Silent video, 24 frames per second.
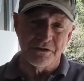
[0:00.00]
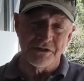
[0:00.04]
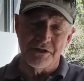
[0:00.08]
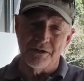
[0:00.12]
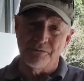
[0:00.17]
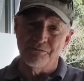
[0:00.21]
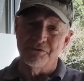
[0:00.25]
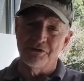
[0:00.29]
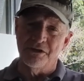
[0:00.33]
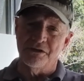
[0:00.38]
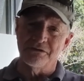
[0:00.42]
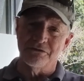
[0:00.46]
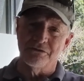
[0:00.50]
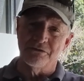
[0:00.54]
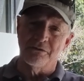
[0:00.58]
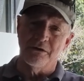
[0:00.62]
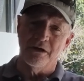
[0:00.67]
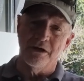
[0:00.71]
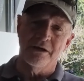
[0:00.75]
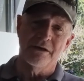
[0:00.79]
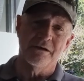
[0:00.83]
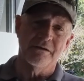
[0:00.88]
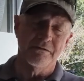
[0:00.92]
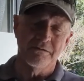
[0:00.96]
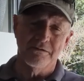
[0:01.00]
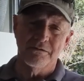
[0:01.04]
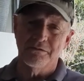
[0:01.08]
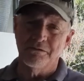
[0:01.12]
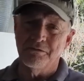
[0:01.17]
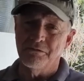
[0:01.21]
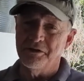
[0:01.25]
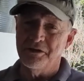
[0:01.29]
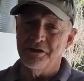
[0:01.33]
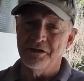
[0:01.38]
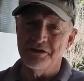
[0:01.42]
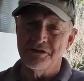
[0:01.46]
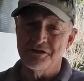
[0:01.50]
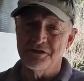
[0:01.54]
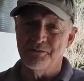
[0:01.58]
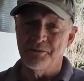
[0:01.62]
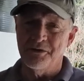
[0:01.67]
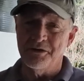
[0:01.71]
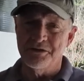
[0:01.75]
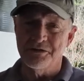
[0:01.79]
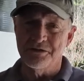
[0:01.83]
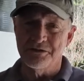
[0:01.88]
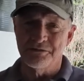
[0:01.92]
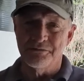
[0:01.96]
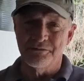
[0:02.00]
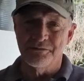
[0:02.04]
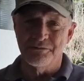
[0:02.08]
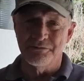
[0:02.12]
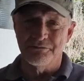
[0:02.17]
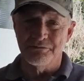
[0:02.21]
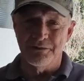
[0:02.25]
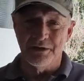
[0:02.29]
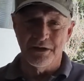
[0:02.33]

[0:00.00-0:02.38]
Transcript: it subject to a quick inspection?